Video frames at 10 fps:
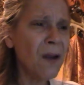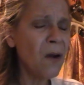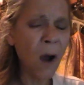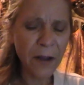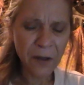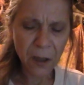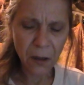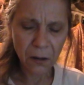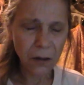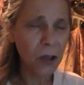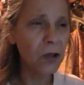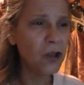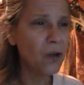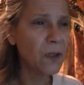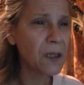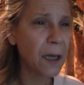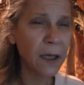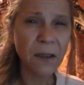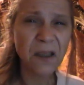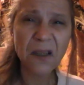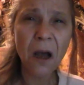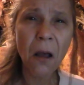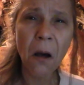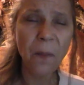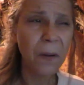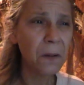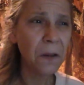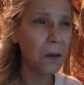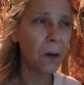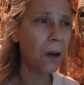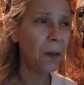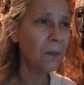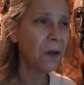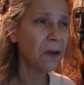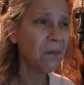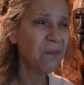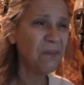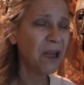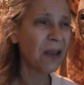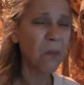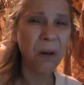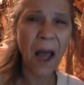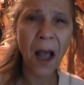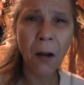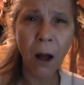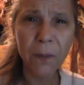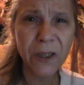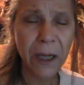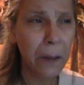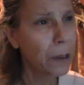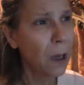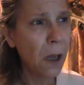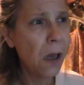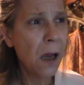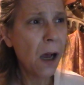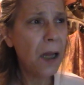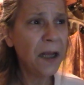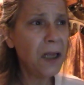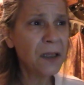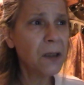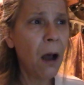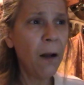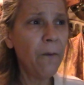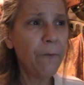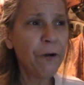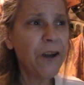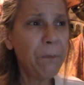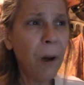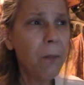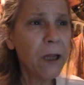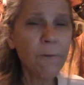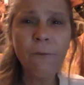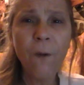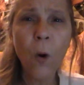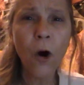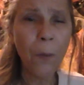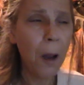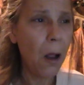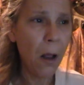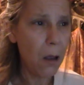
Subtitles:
I think YouTube is like a psyop, like a black ops site. It's not a free public forum.